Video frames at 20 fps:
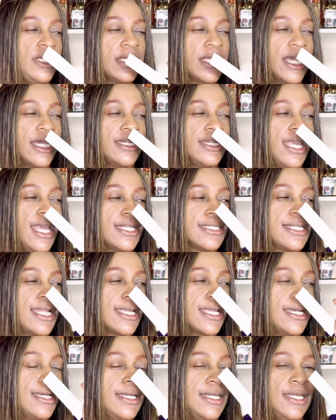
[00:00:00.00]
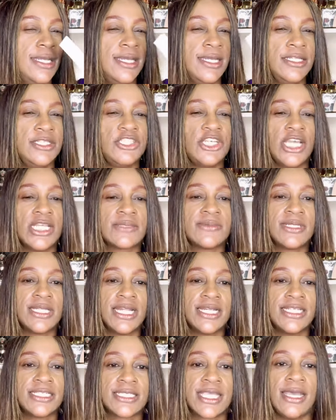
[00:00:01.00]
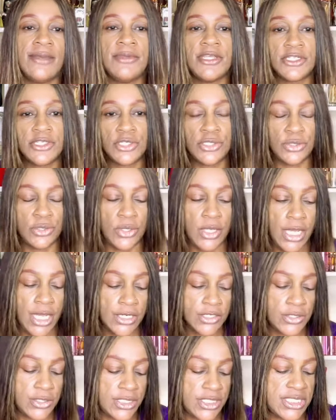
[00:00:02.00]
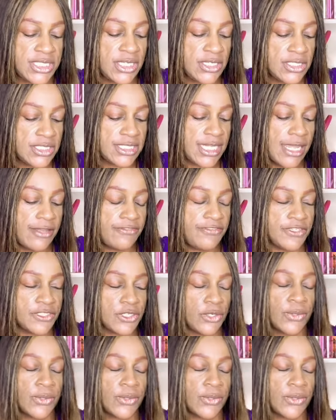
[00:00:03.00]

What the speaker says: It kind of has like a jasmine that is coming to the surface.